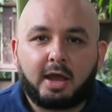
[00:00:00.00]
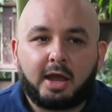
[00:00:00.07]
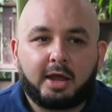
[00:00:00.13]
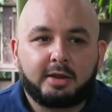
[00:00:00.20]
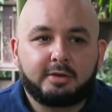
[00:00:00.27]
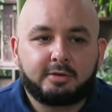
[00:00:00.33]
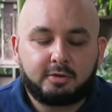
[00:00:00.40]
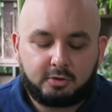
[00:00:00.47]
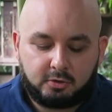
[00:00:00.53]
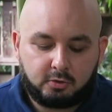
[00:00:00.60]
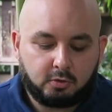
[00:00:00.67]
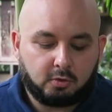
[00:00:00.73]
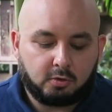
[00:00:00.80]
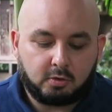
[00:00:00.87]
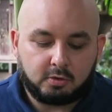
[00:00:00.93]
and
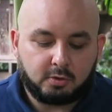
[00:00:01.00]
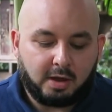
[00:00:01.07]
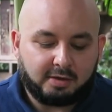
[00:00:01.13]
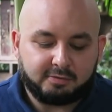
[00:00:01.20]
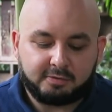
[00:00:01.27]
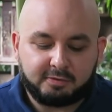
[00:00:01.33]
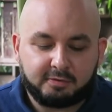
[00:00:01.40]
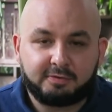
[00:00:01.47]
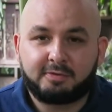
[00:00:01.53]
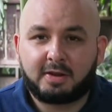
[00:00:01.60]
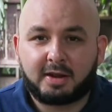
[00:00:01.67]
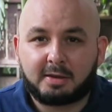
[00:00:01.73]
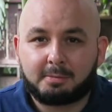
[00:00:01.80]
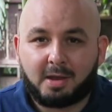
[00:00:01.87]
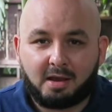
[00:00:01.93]
you'll have a
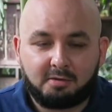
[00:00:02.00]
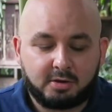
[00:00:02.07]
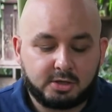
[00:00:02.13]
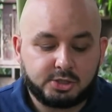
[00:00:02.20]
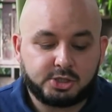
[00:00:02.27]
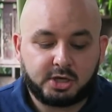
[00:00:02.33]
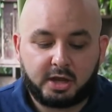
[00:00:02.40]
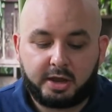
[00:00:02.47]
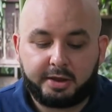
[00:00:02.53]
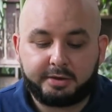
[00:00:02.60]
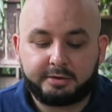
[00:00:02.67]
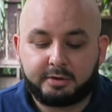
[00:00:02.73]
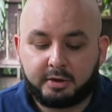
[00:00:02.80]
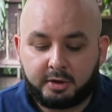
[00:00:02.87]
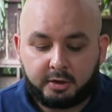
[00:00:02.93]
fulfilling marriage,
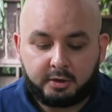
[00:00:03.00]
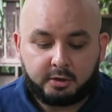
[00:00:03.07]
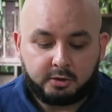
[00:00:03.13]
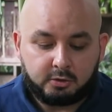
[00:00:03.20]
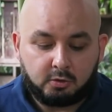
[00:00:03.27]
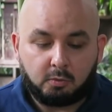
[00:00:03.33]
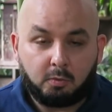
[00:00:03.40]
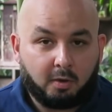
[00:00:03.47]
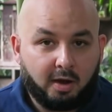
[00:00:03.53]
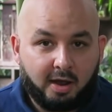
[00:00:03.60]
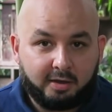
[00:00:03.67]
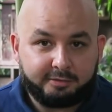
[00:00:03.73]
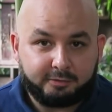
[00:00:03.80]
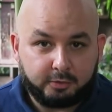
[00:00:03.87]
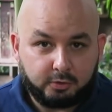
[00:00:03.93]
and your
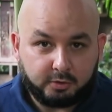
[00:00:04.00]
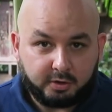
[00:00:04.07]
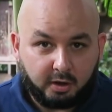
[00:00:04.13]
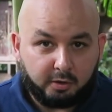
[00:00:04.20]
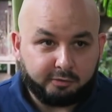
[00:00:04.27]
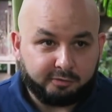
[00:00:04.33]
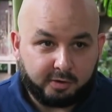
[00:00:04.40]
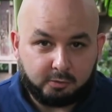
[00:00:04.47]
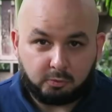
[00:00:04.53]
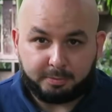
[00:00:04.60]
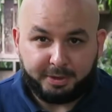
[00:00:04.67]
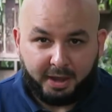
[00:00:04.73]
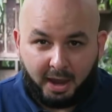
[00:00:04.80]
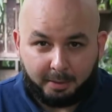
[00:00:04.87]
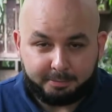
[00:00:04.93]
wife or your girlfriend will
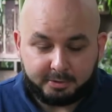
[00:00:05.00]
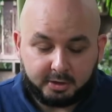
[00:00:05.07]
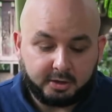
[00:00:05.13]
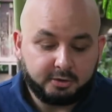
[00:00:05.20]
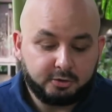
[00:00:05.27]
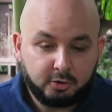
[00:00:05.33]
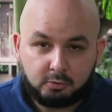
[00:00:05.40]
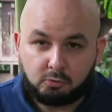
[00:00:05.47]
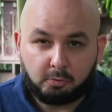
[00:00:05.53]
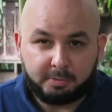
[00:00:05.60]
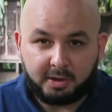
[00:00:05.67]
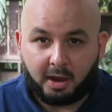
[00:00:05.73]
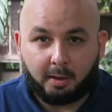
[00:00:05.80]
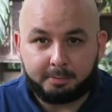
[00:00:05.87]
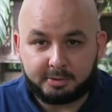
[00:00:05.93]
be happy, and you will
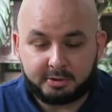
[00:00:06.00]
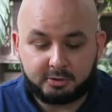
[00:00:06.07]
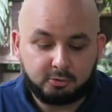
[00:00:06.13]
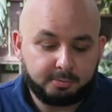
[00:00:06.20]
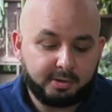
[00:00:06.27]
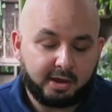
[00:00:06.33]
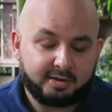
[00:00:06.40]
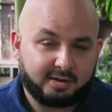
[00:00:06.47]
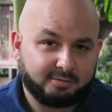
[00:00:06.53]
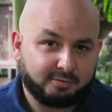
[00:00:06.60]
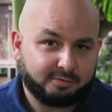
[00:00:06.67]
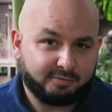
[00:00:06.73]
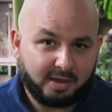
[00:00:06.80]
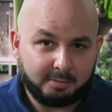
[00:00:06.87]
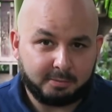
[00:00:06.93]
be happy, and you'll be able to have a
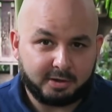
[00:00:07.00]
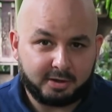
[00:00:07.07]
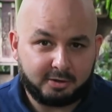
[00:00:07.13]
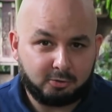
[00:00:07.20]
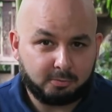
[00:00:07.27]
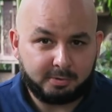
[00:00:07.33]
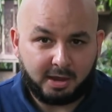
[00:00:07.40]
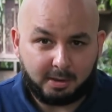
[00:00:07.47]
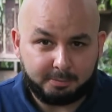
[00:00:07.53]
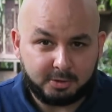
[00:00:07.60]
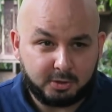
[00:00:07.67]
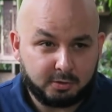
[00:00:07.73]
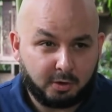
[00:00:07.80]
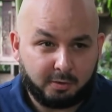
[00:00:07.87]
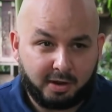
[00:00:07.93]
family, and you'll be happy.
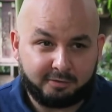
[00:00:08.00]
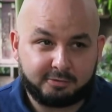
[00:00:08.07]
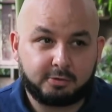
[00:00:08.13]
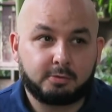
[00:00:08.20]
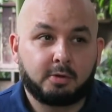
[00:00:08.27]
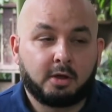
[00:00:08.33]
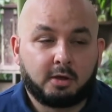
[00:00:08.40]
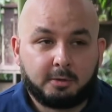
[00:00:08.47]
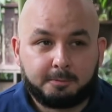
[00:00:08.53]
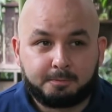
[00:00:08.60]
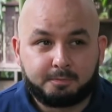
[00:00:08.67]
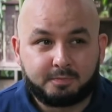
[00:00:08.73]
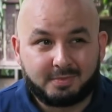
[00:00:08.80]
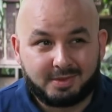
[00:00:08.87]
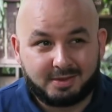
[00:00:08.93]
You don't have to
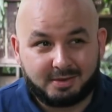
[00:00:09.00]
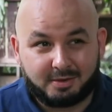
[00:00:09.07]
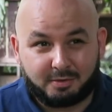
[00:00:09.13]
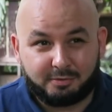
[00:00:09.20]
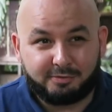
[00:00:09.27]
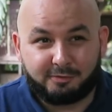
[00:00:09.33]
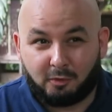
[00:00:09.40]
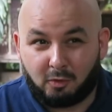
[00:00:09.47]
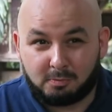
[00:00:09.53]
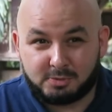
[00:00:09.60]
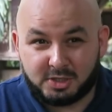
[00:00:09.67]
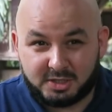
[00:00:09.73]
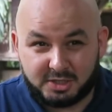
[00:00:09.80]
conform to